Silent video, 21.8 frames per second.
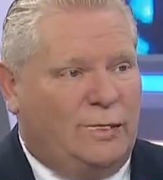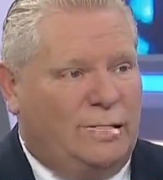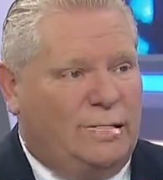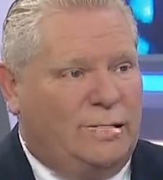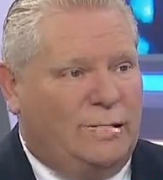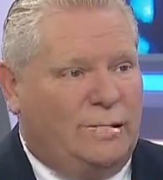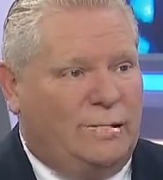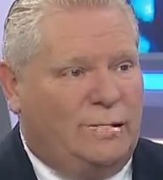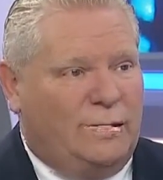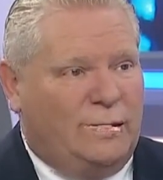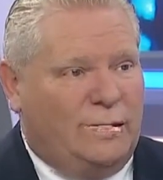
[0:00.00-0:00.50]

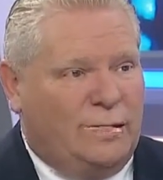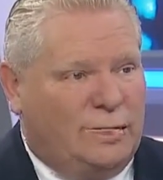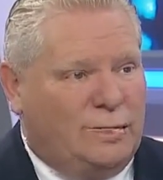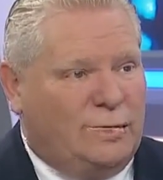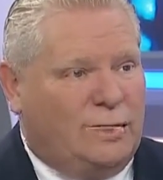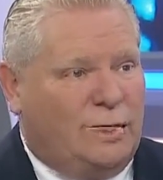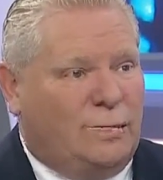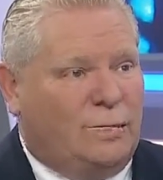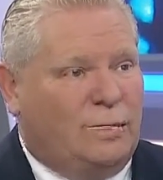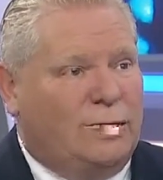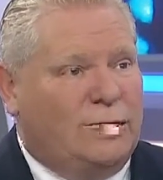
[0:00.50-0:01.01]
we're
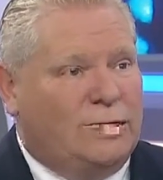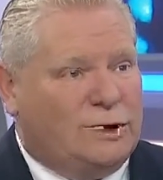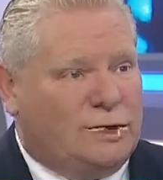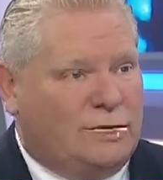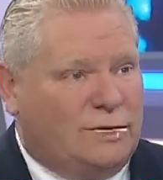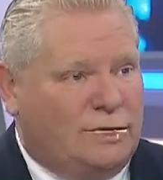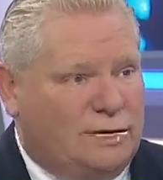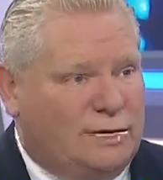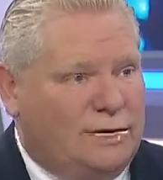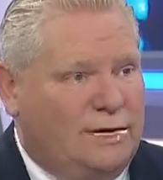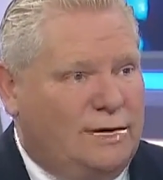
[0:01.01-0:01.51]
doing a
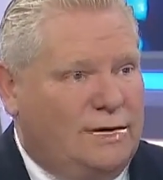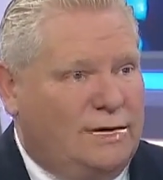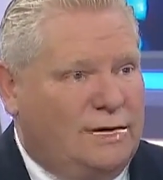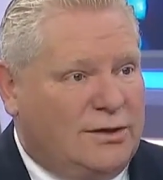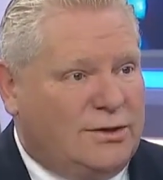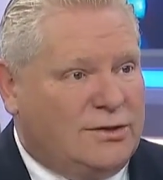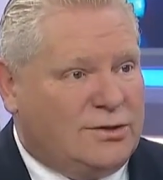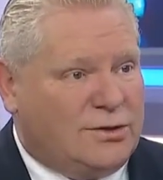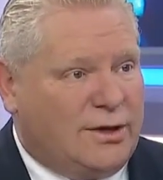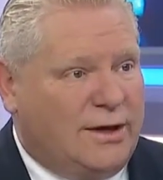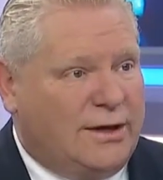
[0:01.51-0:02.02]
regional
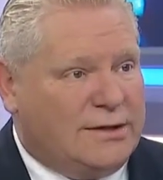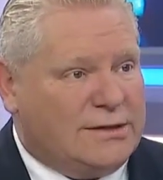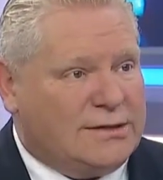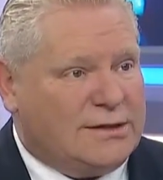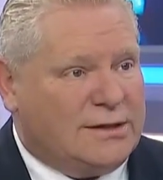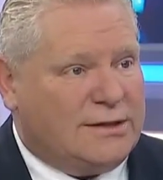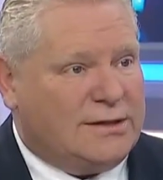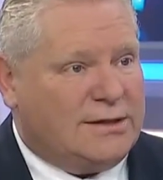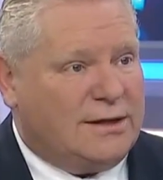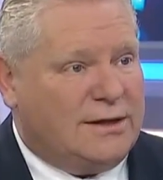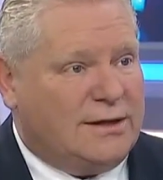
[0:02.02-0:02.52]
transit.